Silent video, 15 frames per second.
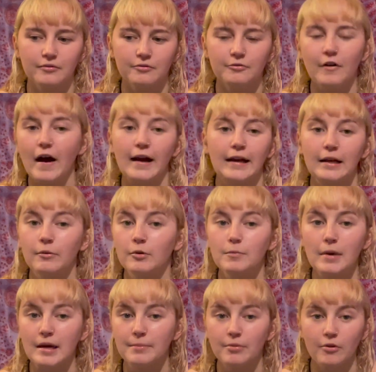fighting with
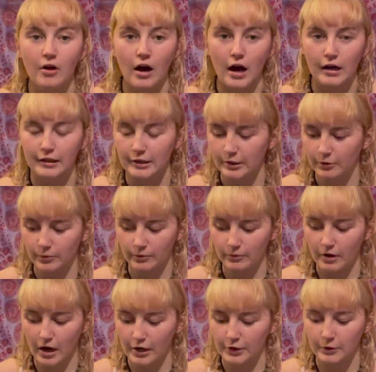people,
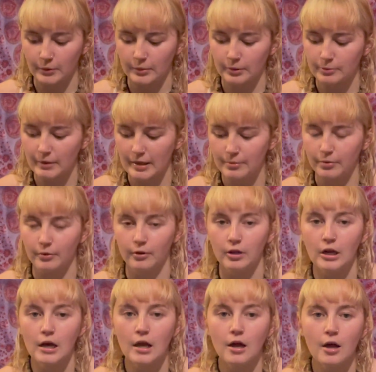arguing with people.
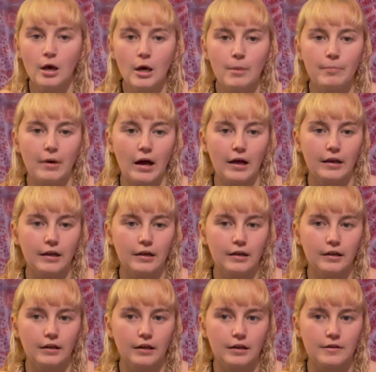But
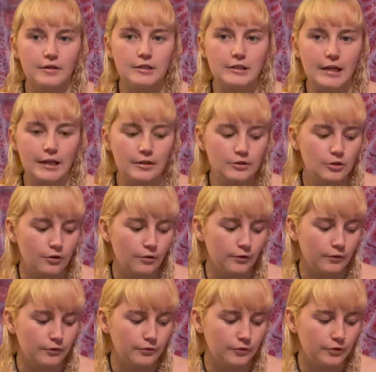in the sense
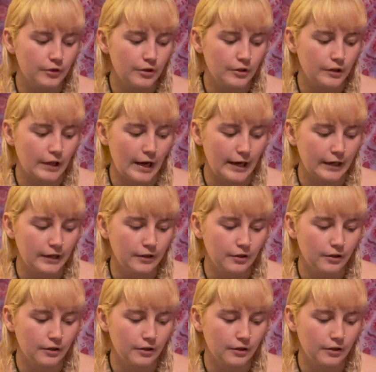of like,